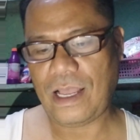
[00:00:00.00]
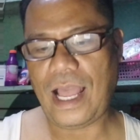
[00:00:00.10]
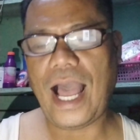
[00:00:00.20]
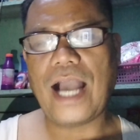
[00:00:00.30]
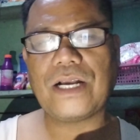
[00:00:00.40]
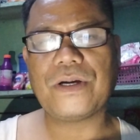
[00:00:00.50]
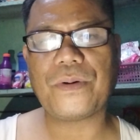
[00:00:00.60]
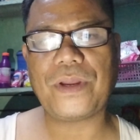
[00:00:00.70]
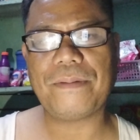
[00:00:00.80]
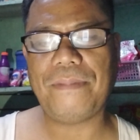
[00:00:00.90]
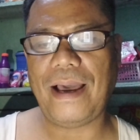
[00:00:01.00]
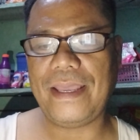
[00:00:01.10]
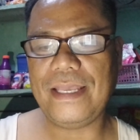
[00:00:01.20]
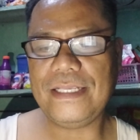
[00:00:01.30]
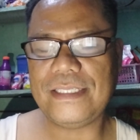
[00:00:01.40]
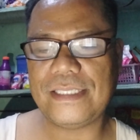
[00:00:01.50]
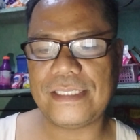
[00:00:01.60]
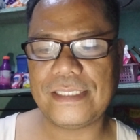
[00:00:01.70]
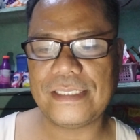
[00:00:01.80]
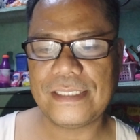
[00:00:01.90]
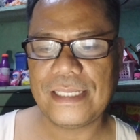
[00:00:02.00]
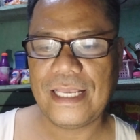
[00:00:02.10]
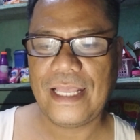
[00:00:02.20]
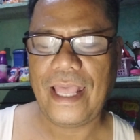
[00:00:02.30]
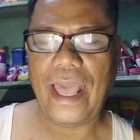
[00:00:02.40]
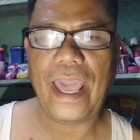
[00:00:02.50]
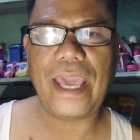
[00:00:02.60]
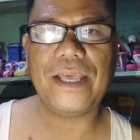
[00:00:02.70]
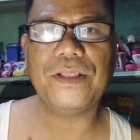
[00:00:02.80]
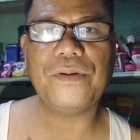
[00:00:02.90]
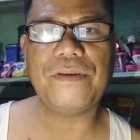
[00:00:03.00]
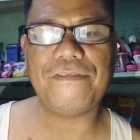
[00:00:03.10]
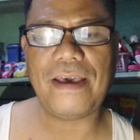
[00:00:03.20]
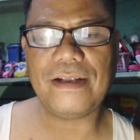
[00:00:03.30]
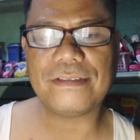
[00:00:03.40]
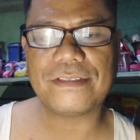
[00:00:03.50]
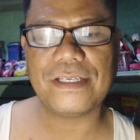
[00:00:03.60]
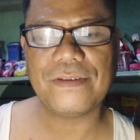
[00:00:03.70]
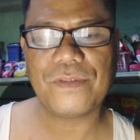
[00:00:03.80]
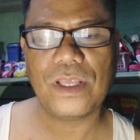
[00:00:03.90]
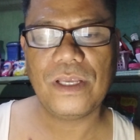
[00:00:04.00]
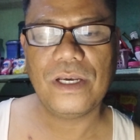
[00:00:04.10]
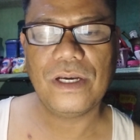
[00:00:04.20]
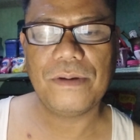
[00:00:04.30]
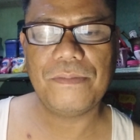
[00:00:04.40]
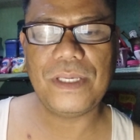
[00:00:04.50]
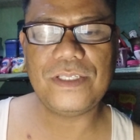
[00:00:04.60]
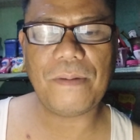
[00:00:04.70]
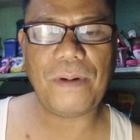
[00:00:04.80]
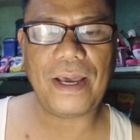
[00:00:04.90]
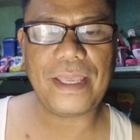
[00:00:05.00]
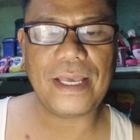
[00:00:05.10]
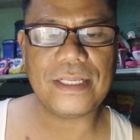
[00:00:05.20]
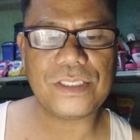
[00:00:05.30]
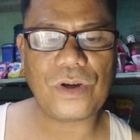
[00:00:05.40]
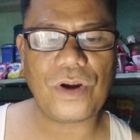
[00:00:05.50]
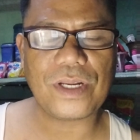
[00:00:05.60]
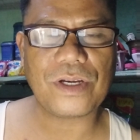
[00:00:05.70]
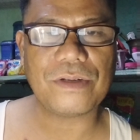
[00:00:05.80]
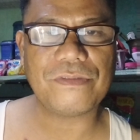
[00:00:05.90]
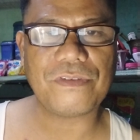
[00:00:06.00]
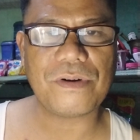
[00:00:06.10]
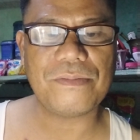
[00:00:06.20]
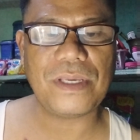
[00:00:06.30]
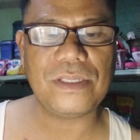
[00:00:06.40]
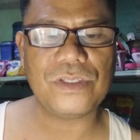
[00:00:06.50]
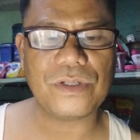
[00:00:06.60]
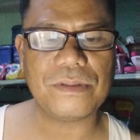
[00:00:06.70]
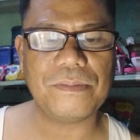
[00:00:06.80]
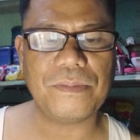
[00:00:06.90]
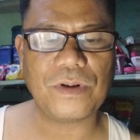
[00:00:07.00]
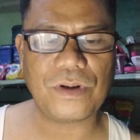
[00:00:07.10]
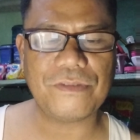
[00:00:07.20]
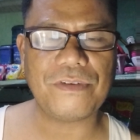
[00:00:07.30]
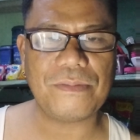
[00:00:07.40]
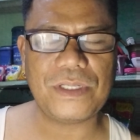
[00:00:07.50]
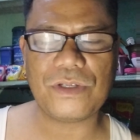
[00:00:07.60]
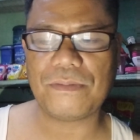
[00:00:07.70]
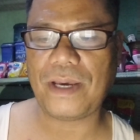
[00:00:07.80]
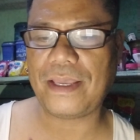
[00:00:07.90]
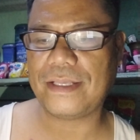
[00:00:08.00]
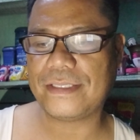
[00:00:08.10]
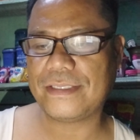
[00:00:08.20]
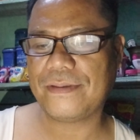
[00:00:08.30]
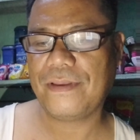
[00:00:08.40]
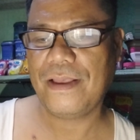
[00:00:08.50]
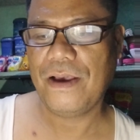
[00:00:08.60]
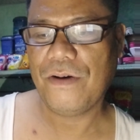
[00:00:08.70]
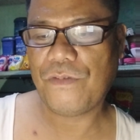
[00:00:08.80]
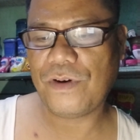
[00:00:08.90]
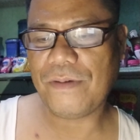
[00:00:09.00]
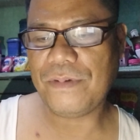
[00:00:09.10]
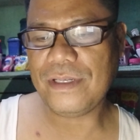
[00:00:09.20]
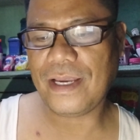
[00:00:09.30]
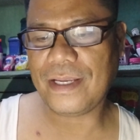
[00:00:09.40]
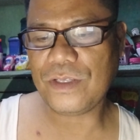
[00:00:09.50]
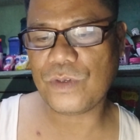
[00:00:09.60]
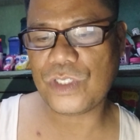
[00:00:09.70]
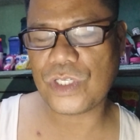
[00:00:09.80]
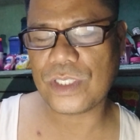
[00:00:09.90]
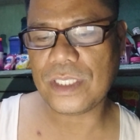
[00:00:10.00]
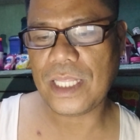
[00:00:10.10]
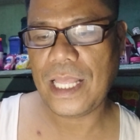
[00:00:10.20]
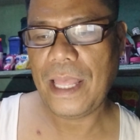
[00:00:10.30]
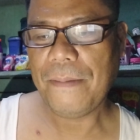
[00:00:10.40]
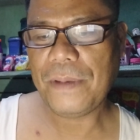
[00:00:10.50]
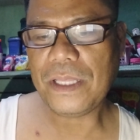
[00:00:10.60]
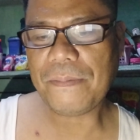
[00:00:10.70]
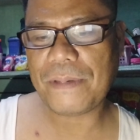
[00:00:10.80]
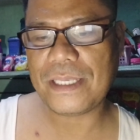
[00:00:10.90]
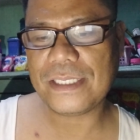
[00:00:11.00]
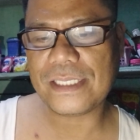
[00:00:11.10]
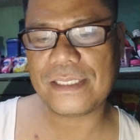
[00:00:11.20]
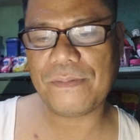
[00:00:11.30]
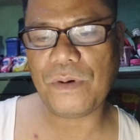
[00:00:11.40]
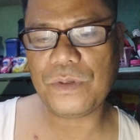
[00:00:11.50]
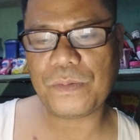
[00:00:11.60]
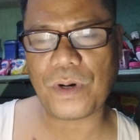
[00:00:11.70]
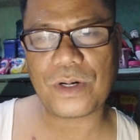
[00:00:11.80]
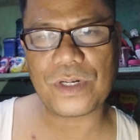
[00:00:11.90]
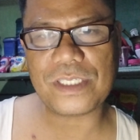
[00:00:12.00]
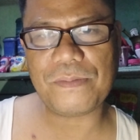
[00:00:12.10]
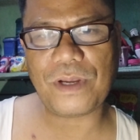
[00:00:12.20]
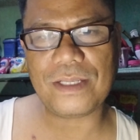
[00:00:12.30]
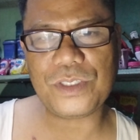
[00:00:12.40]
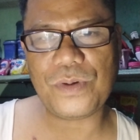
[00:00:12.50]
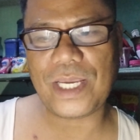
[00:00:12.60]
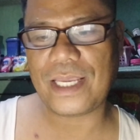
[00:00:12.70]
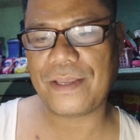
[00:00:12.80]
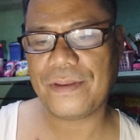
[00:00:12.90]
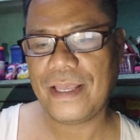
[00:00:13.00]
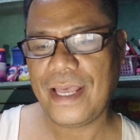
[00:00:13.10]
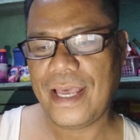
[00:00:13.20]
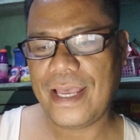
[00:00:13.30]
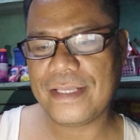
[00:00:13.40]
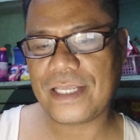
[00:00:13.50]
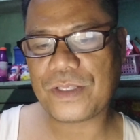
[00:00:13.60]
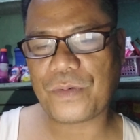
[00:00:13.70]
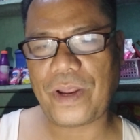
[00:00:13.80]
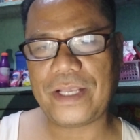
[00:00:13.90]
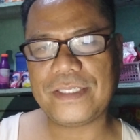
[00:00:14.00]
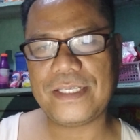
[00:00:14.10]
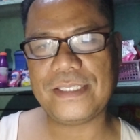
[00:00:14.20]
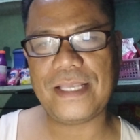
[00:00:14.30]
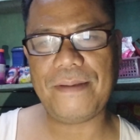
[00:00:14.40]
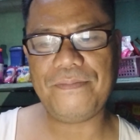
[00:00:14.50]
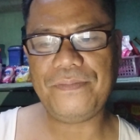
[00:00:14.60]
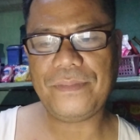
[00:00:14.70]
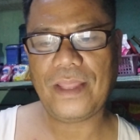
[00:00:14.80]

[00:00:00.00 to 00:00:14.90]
anchoring bias, halo effect, media bias, or the confirmation bias? For number 9 question, Philippines is the most progressive country. Is that racism,